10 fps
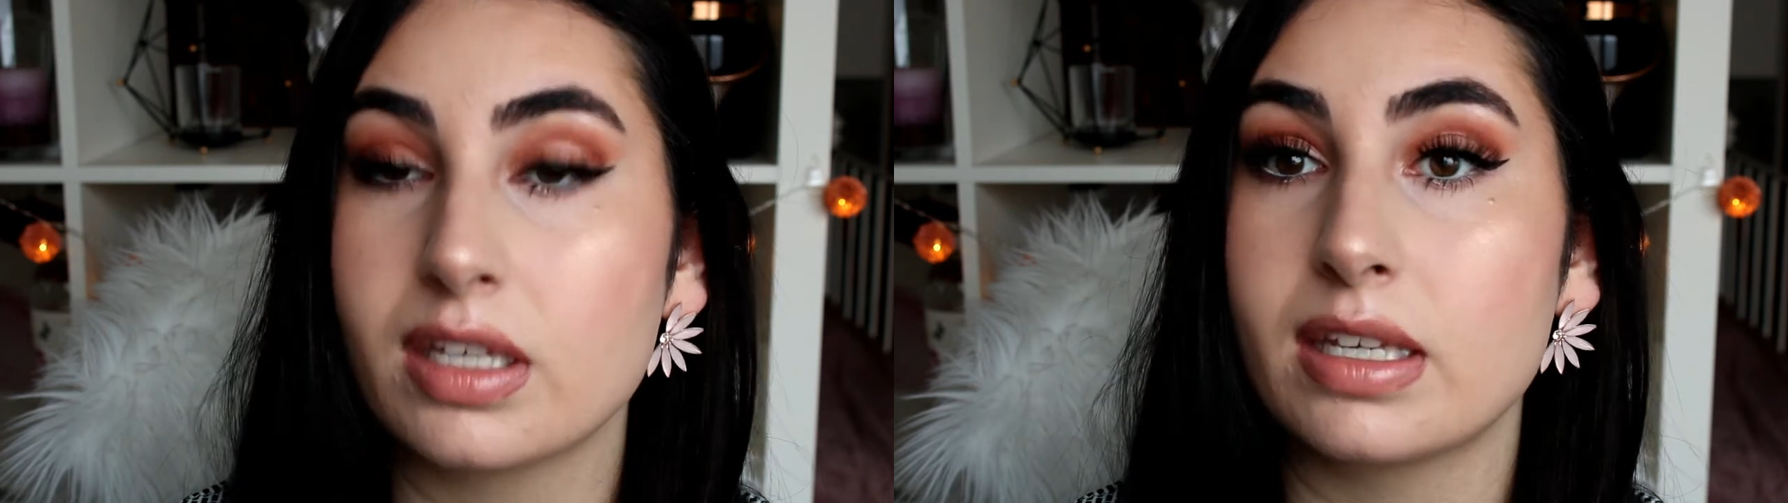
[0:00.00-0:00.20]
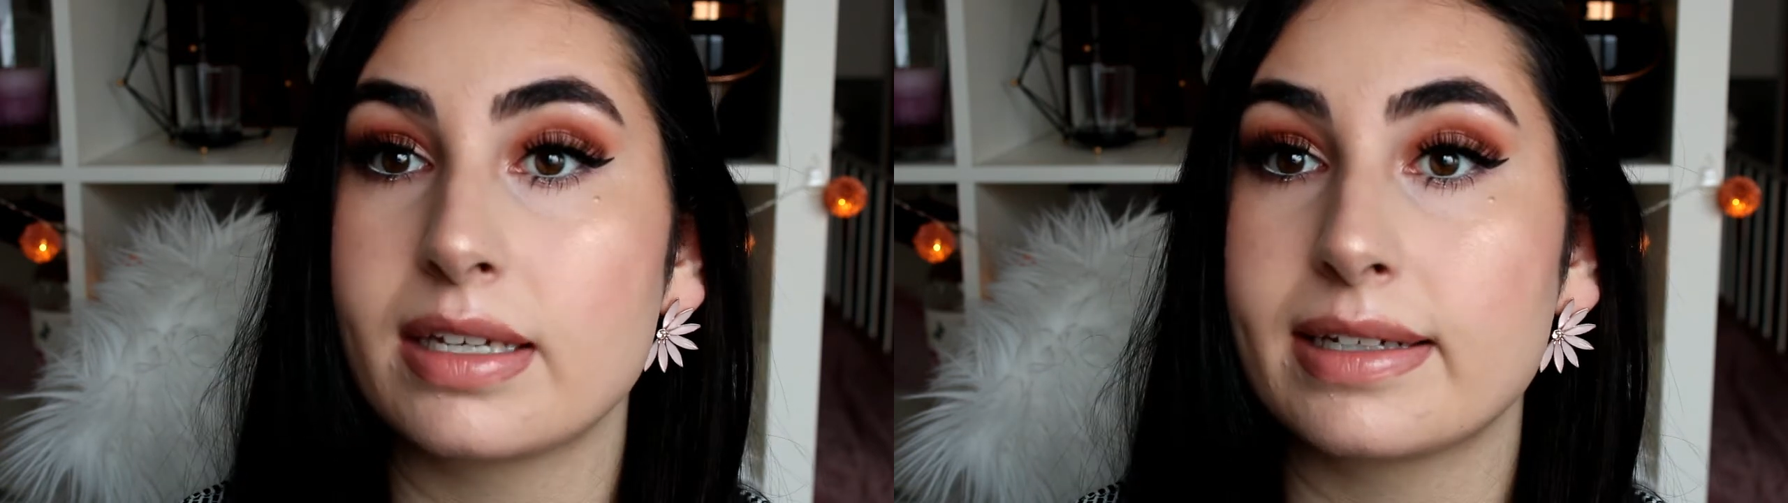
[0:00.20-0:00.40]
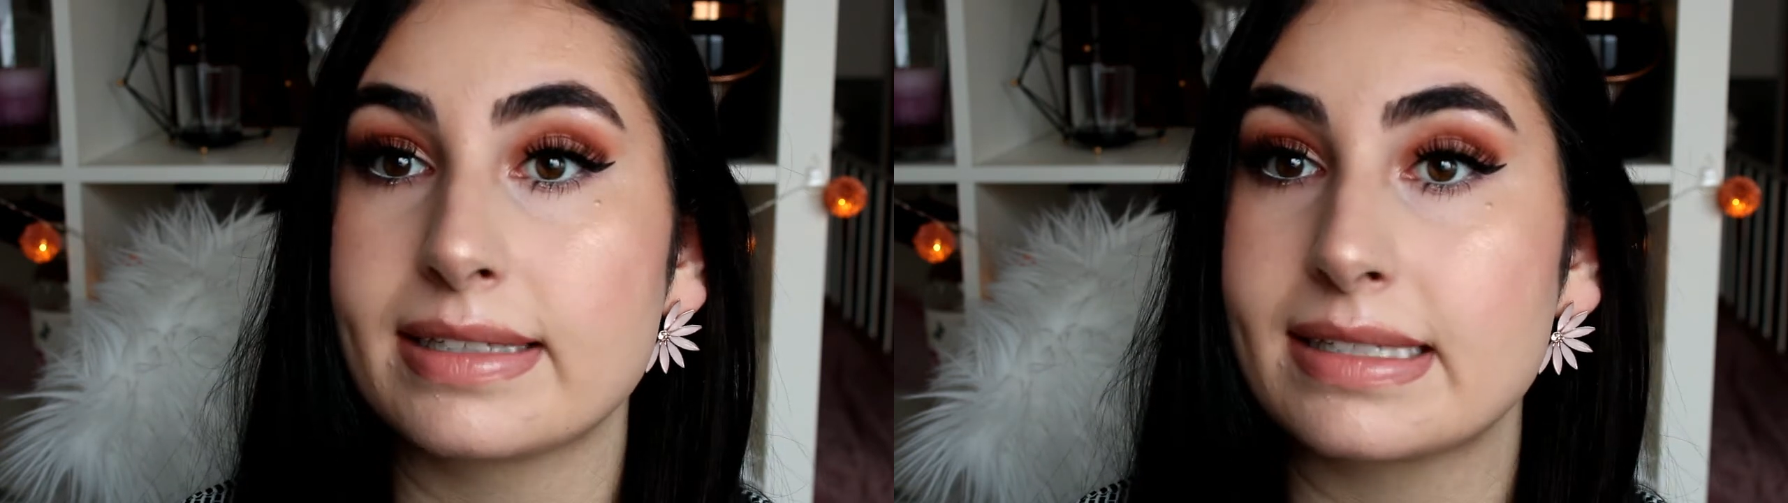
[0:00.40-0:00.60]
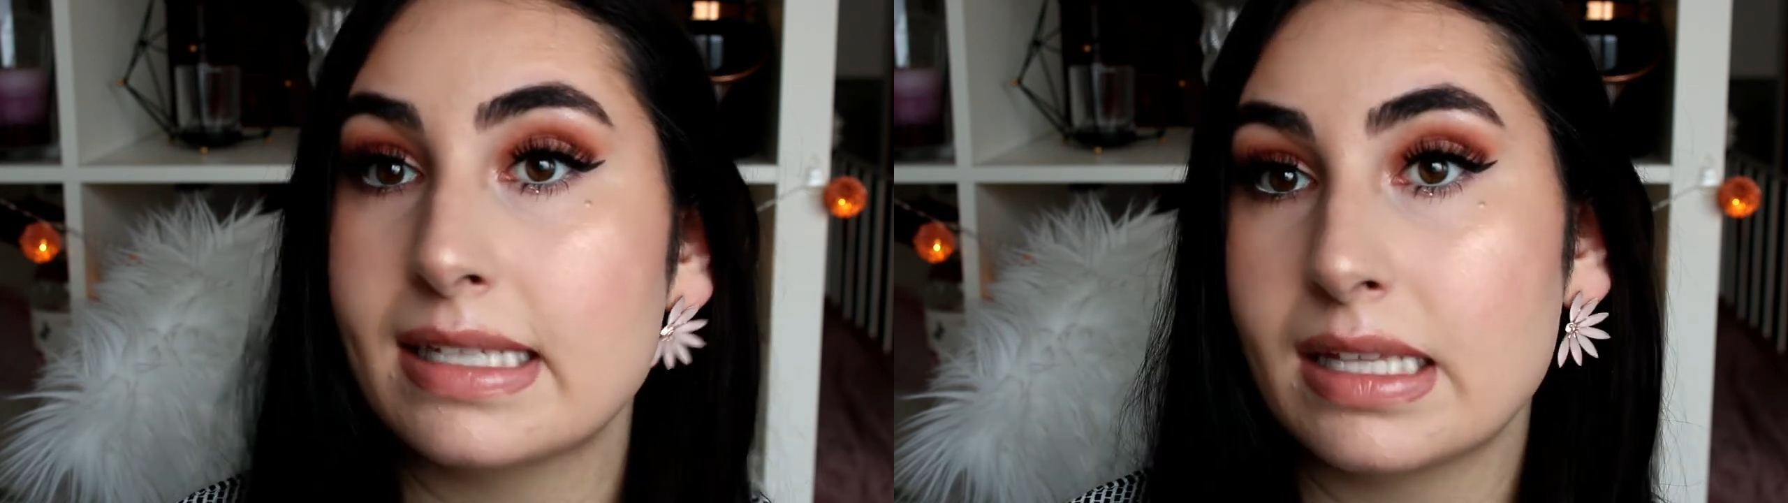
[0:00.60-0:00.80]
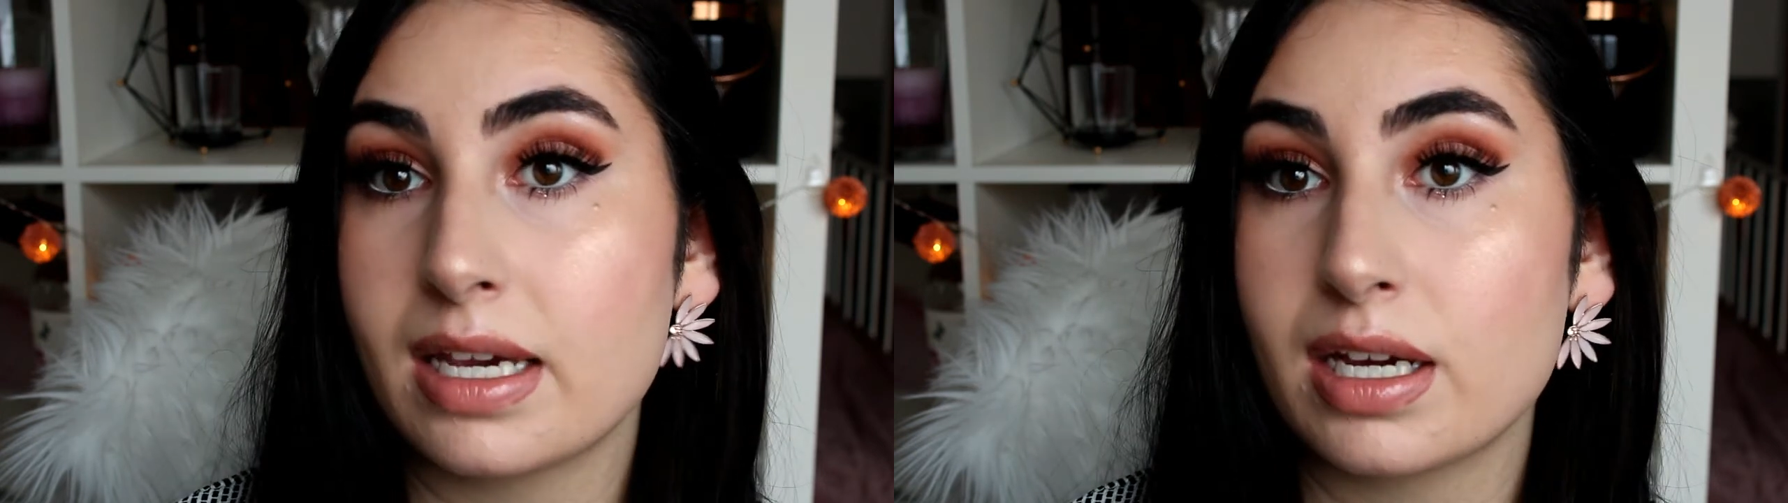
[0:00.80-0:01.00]
And
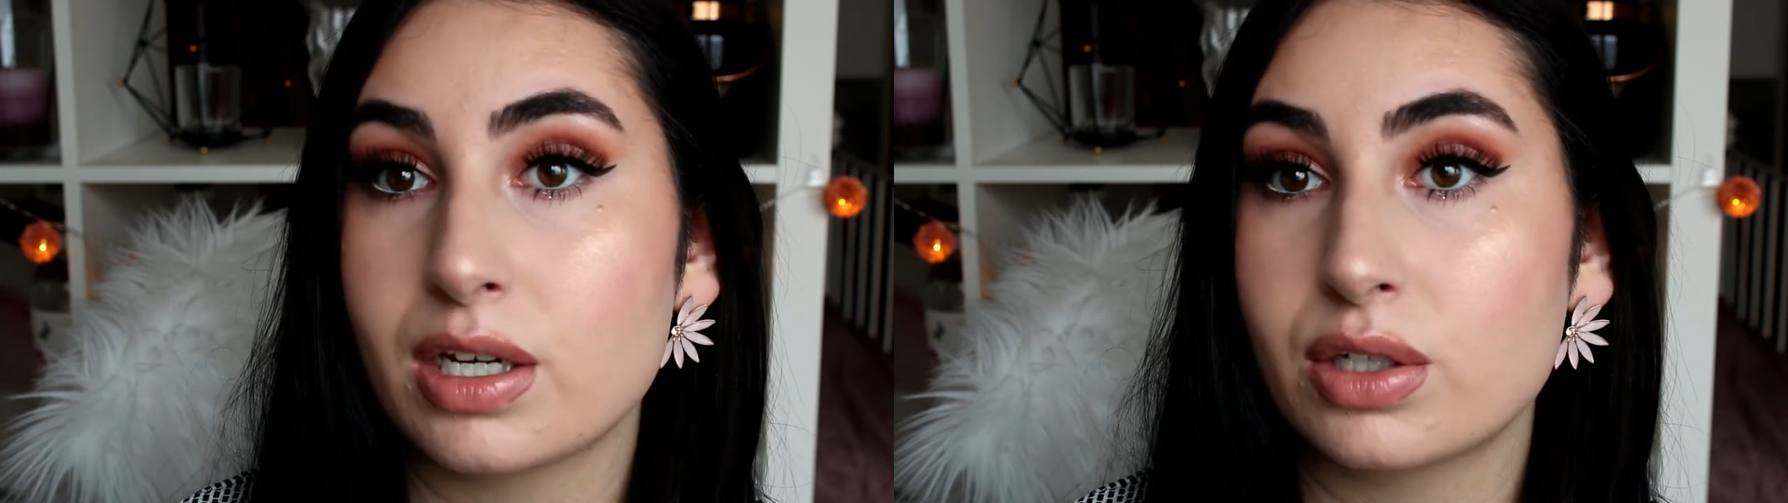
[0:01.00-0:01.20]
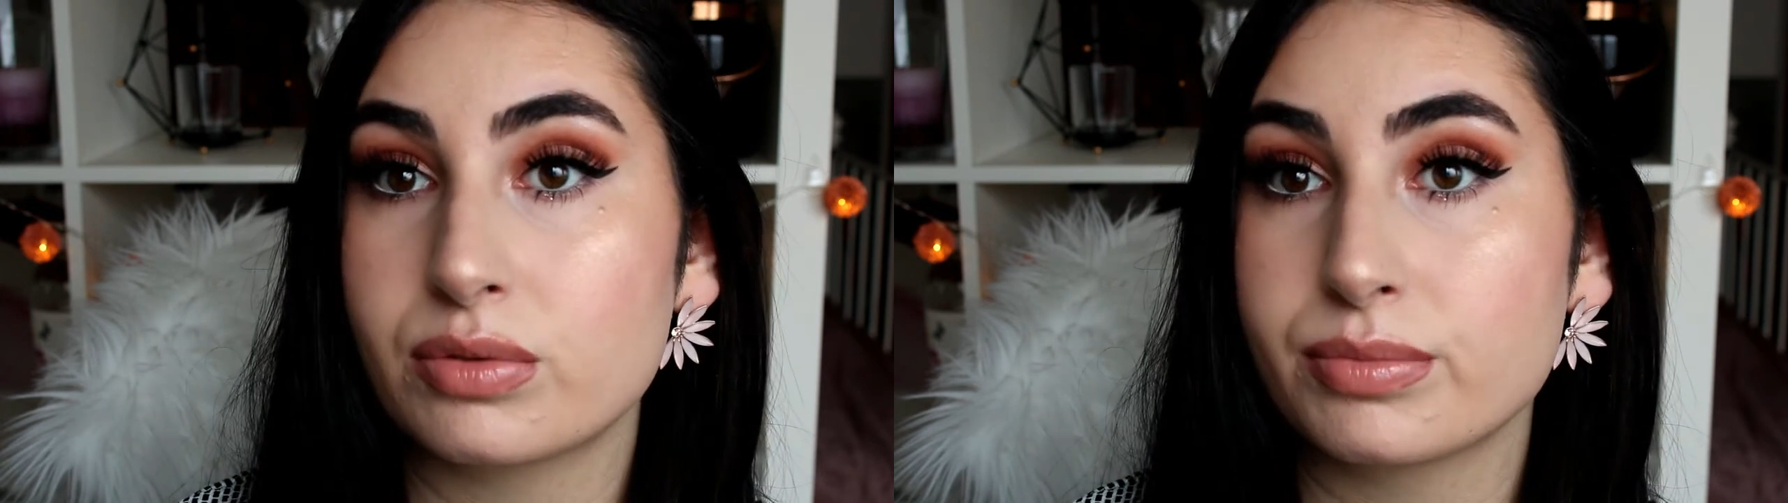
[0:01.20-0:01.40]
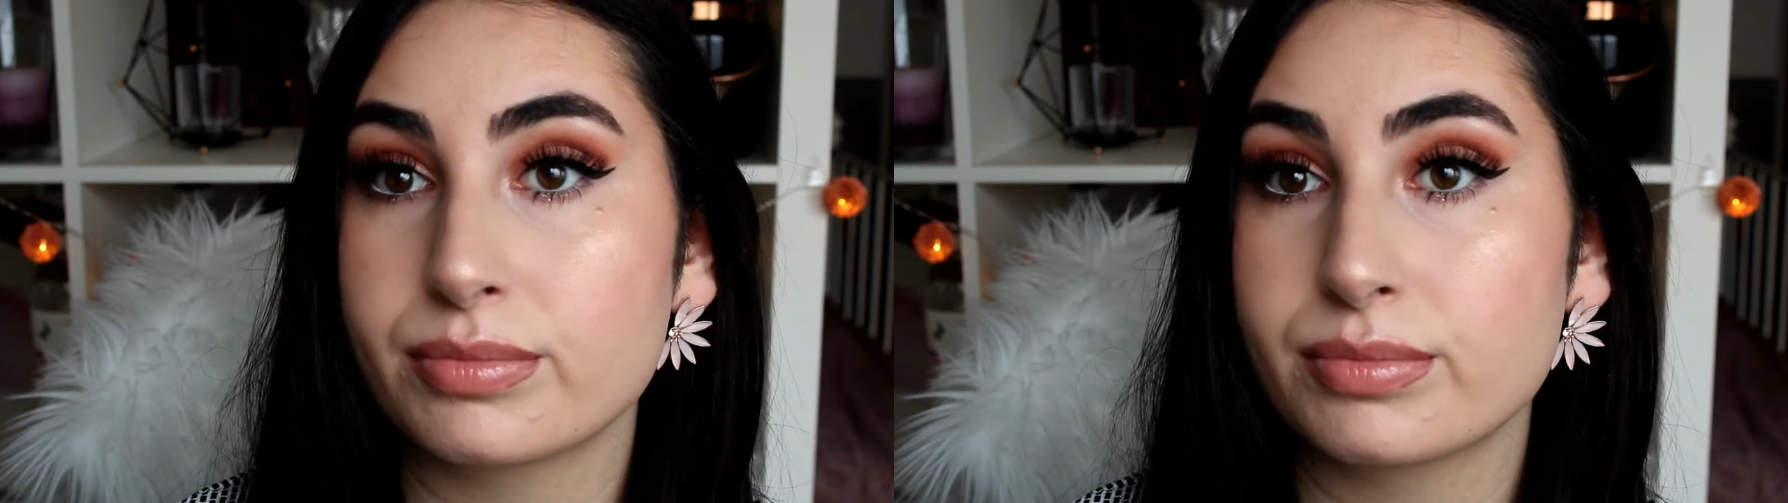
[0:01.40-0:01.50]
see there,